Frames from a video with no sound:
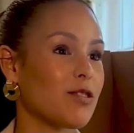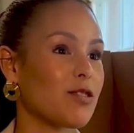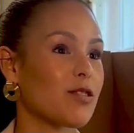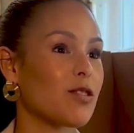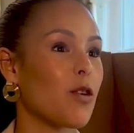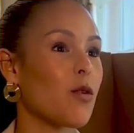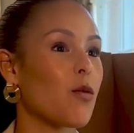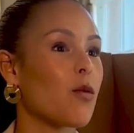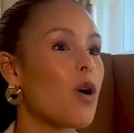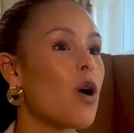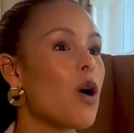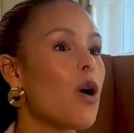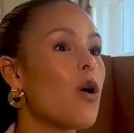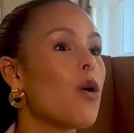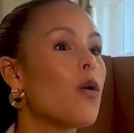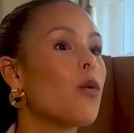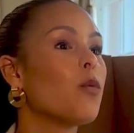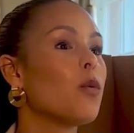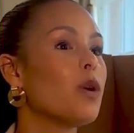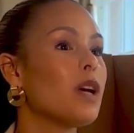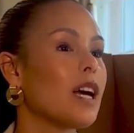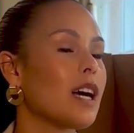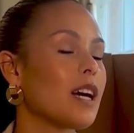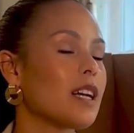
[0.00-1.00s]
So
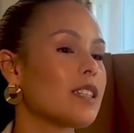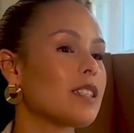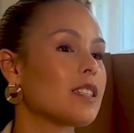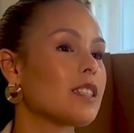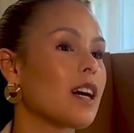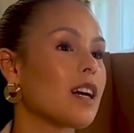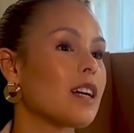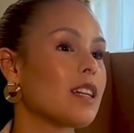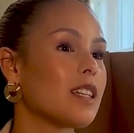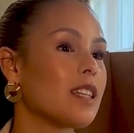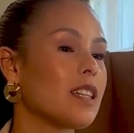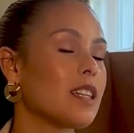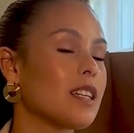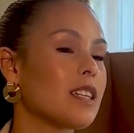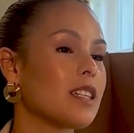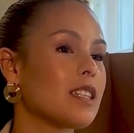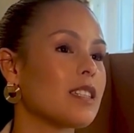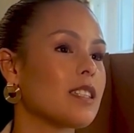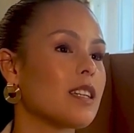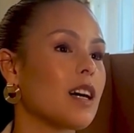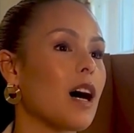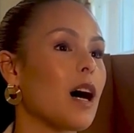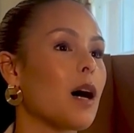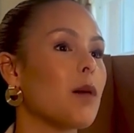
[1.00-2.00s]
we had started
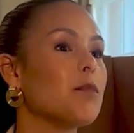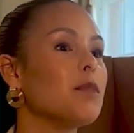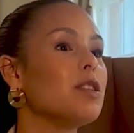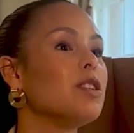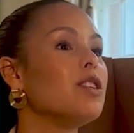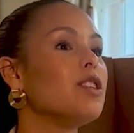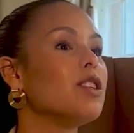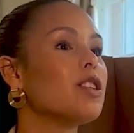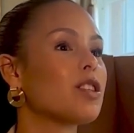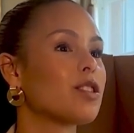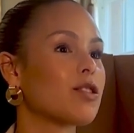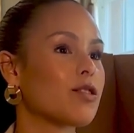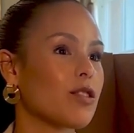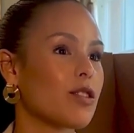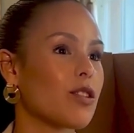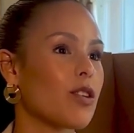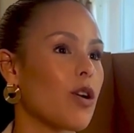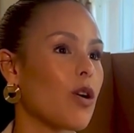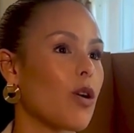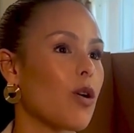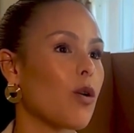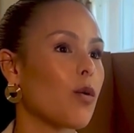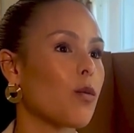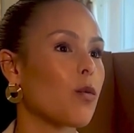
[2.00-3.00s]
this um, years
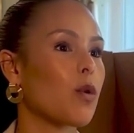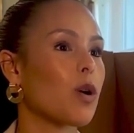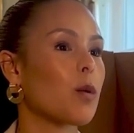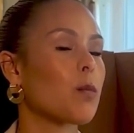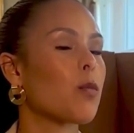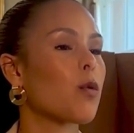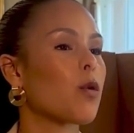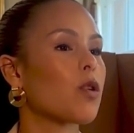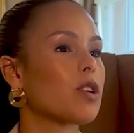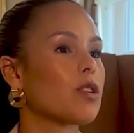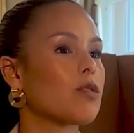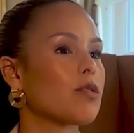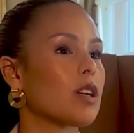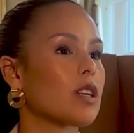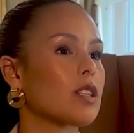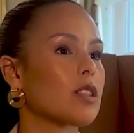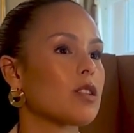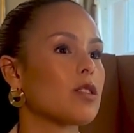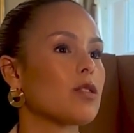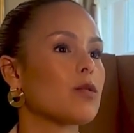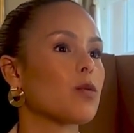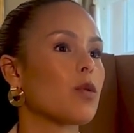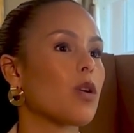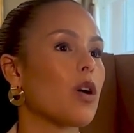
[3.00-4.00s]
ago where board
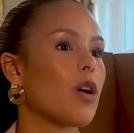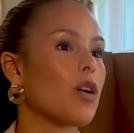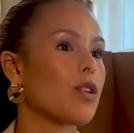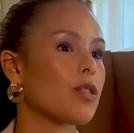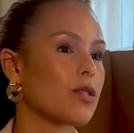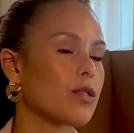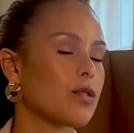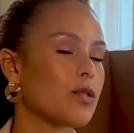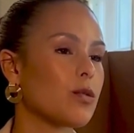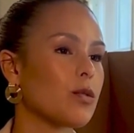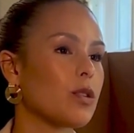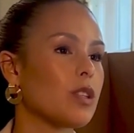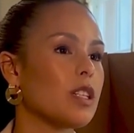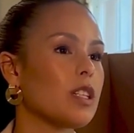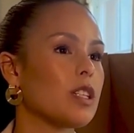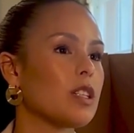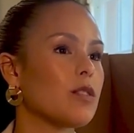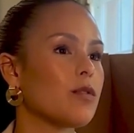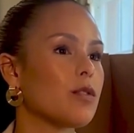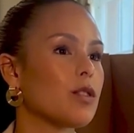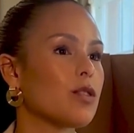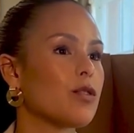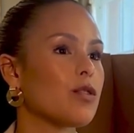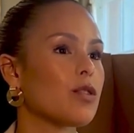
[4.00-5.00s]
directors were also doing
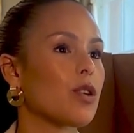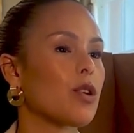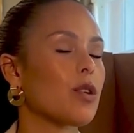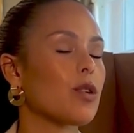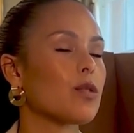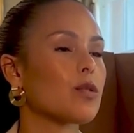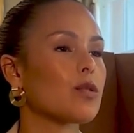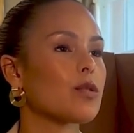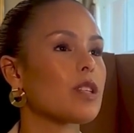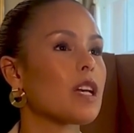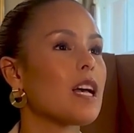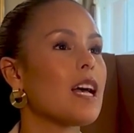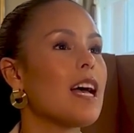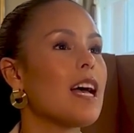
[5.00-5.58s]
interview shows.